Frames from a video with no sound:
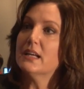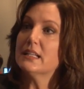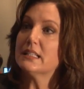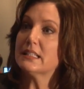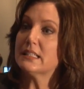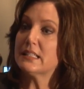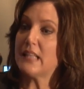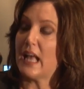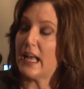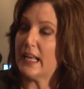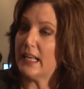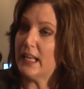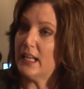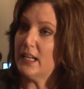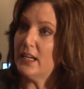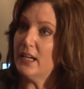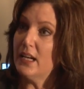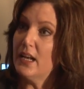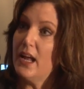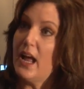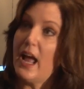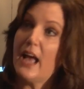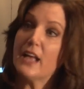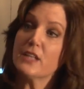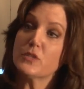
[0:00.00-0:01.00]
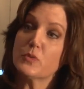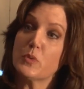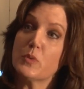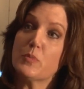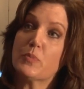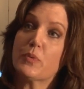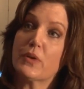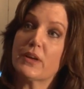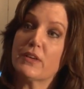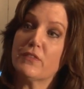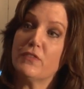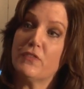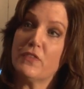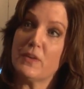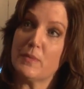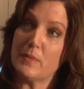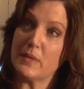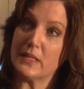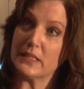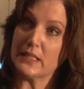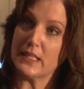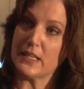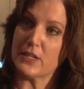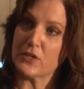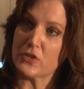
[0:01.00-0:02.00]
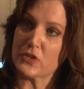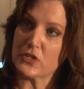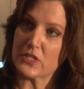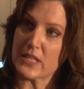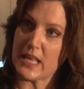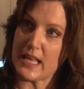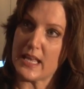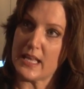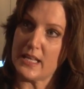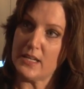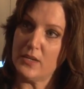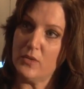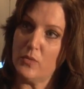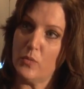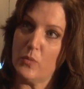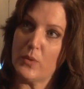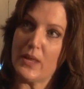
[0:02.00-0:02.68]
Second, as we bring female leaders in,